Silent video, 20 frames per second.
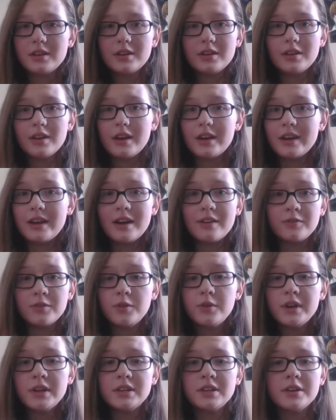I have
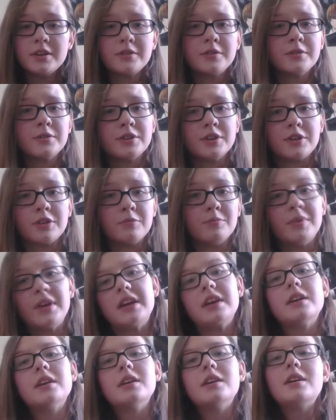no idea who she could be.
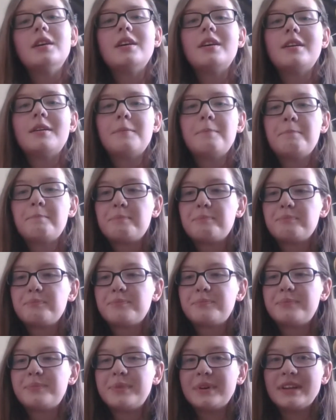
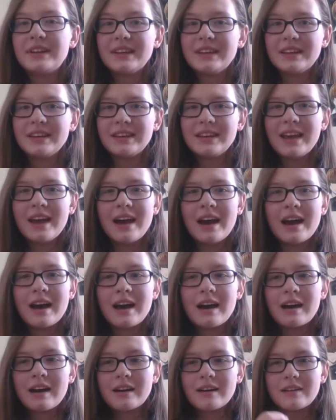But
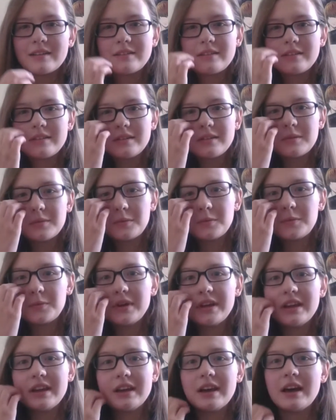yeah,
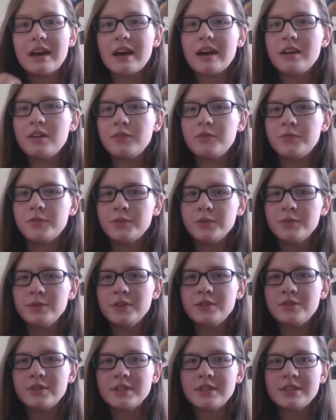we had a few
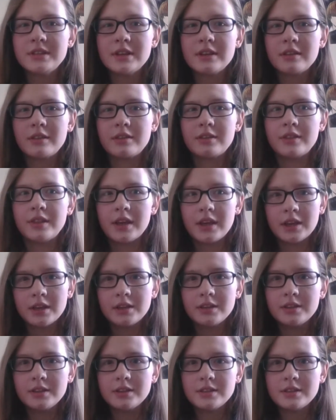interesting
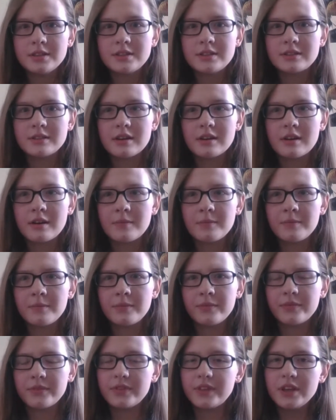things.
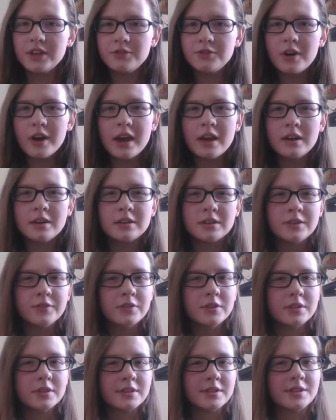The intro had a
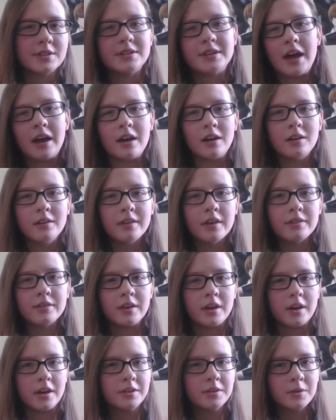different style than
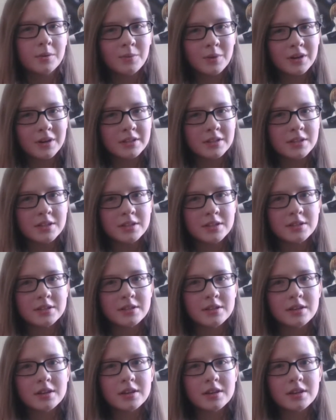the other ones.